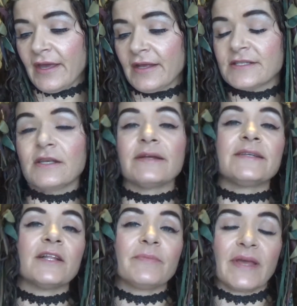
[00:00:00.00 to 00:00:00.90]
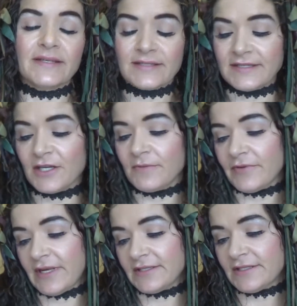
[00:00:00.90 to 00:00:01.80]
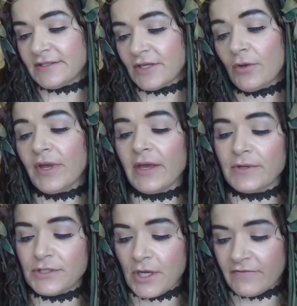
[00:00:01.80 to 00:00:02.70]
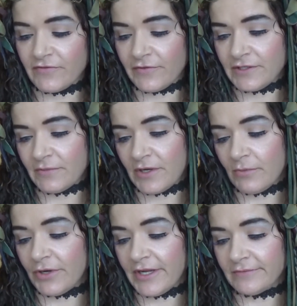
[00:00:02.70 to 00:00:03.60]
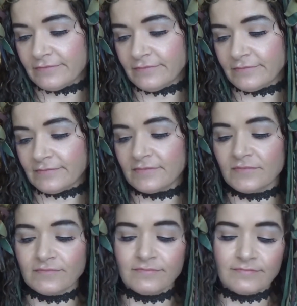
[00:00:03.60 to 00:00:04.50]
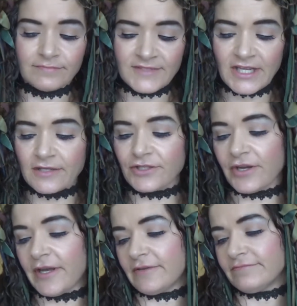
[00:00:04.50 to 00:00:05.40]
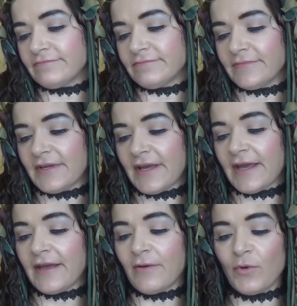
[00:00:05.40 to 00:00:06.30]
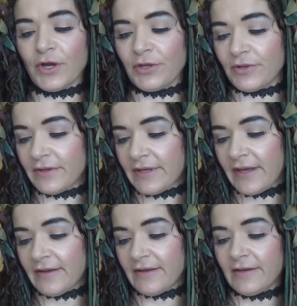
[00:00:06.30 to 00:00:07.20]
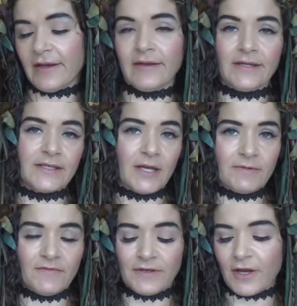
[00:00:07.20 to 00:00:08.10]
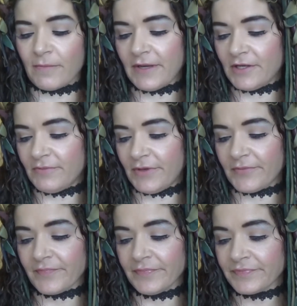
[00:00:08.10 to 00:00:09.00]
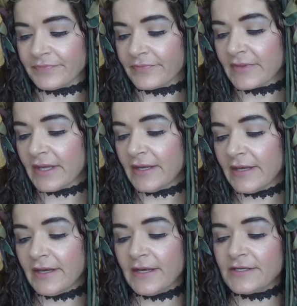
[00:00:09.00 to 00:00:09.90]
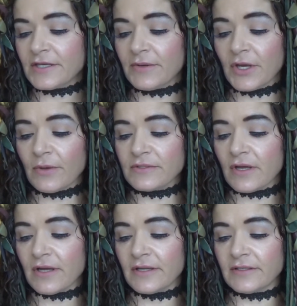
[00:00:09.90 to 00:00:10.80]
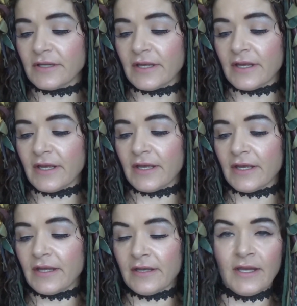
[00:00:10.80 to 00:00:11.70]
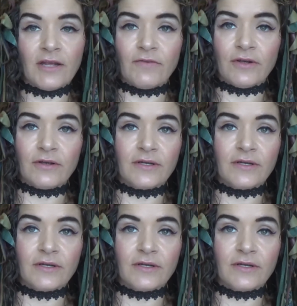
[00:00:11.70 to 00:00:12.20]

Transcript: So I tell him yes. I tell him the rates. Okay, what do you have for tomorrow morning? Sounds great. Where are you located? I need time to figure out my commute. So he goes on and he never